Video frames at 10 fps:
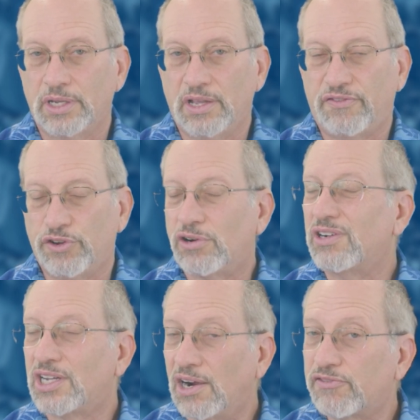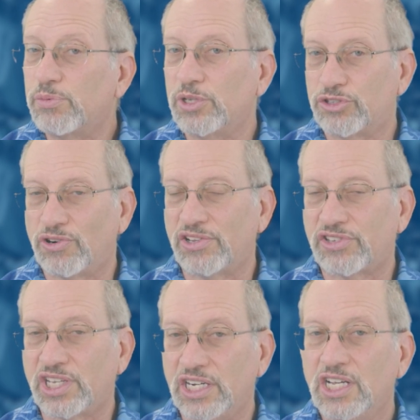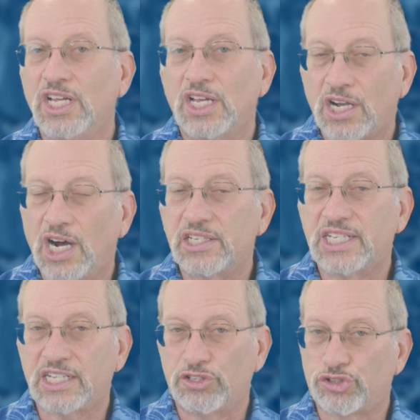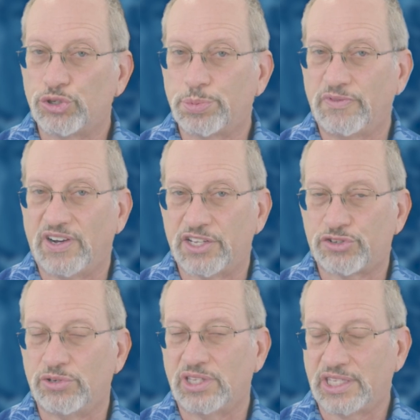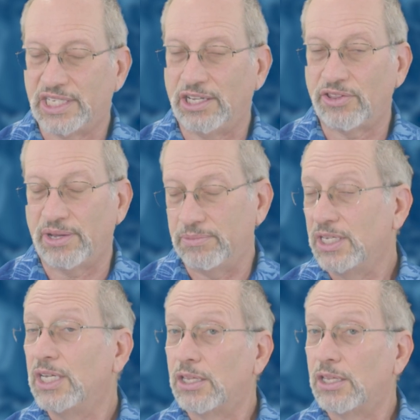If you're uncomfortable addressing it, contact a supervisor and tell them,